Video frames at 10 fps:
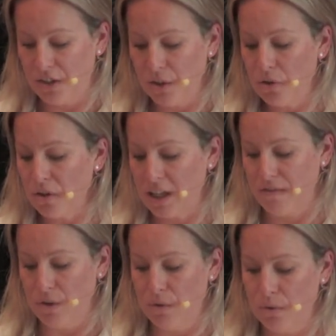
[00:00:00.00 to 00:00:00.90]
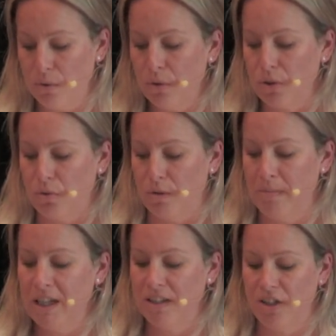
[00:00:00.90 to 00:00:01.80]
do not give you laws or
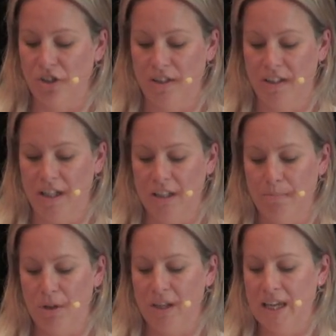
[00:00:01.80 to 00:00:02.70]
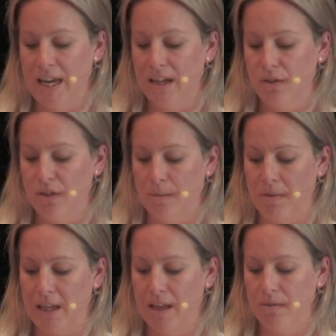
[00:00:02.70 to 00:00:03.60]
administer justice, but I can do
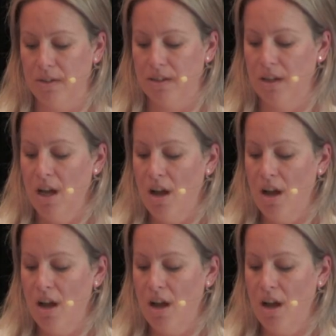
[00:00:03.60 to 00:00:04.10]
something else.